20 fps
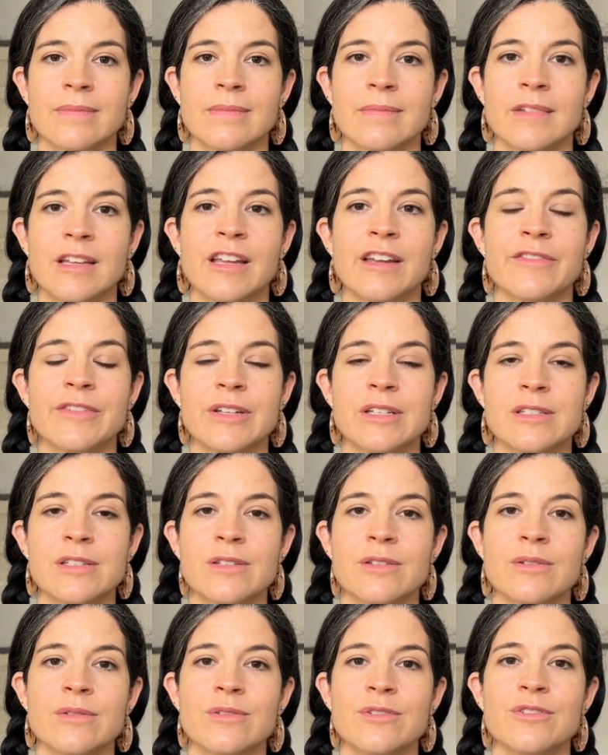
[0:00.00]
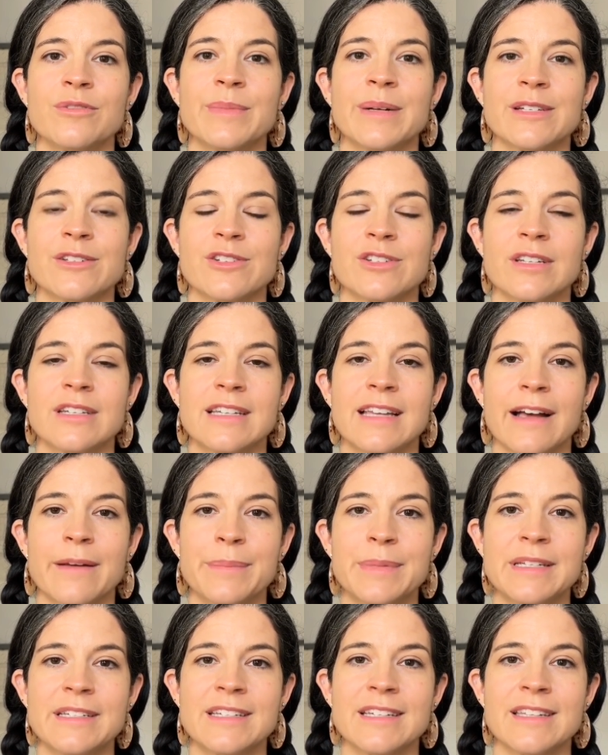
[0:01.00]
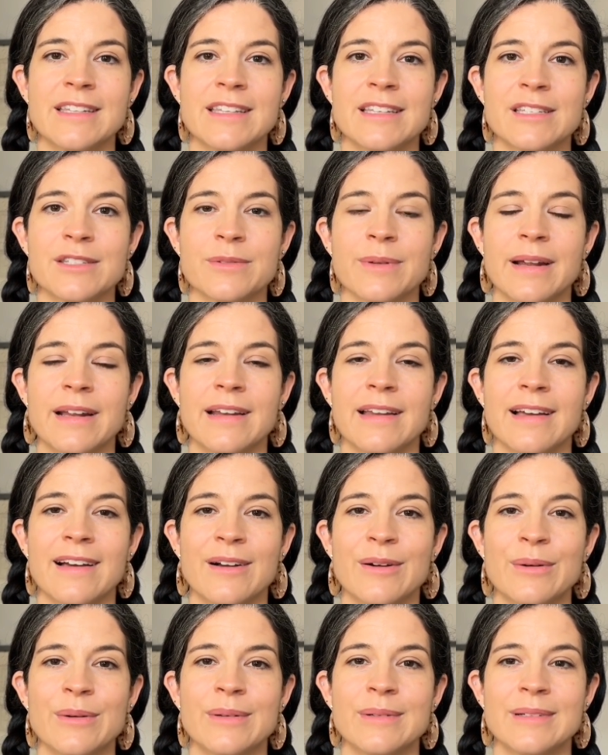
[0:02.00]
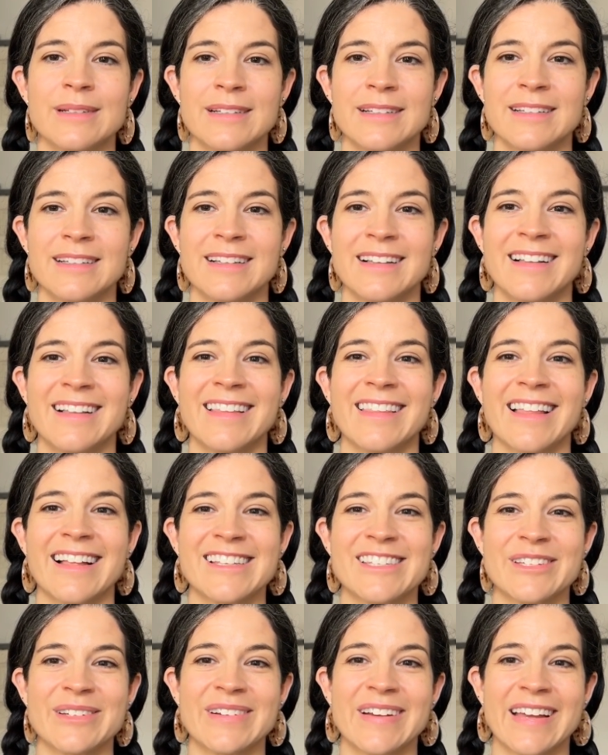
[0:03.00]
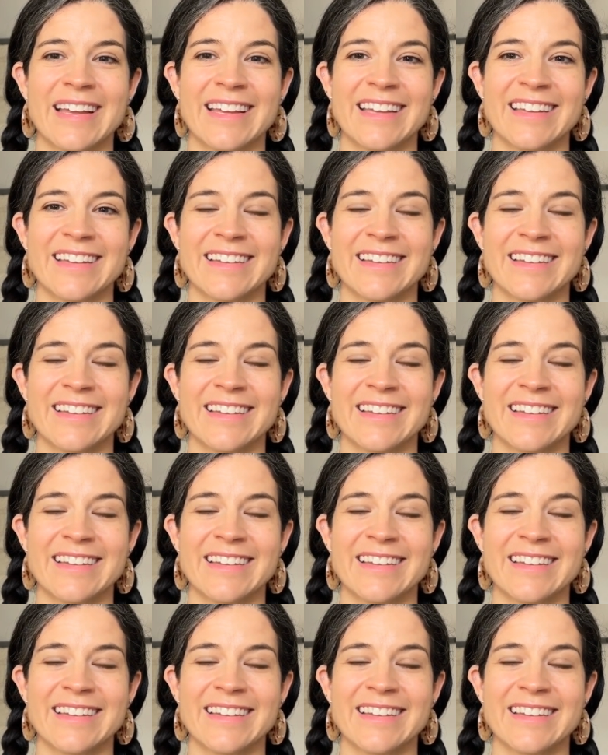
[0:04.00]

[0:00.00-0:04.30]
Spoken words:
And if it's too much to tap into this right now, that's okay.